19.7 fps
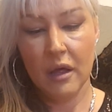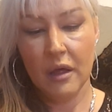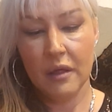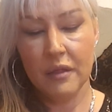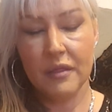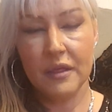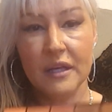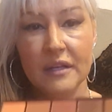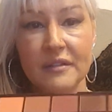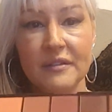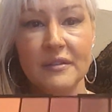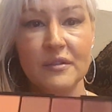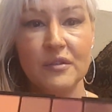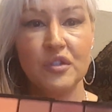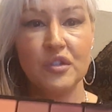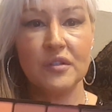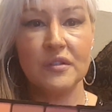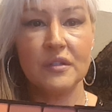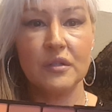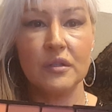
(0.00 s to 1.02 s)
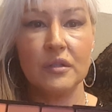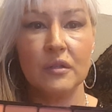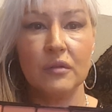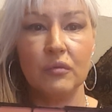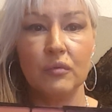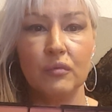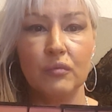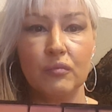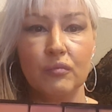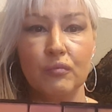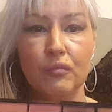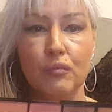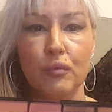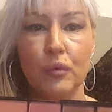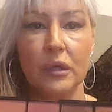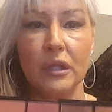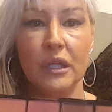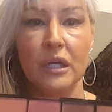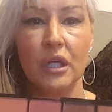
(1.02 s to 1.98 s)
This is just a
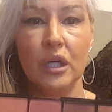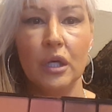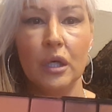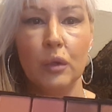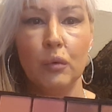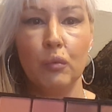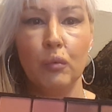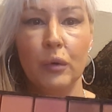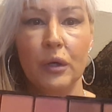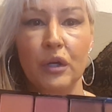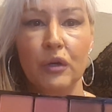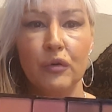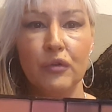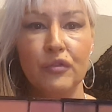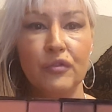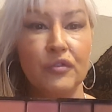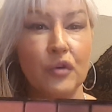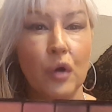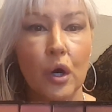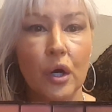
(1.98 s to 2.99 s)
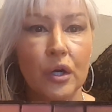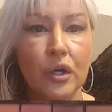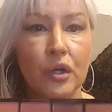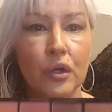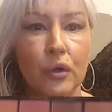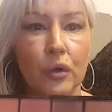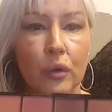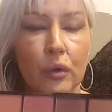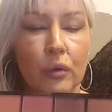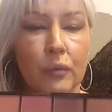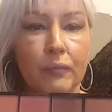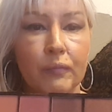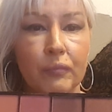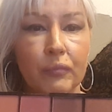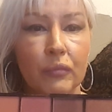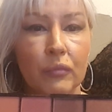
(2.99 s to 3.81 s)
really good when you're starting your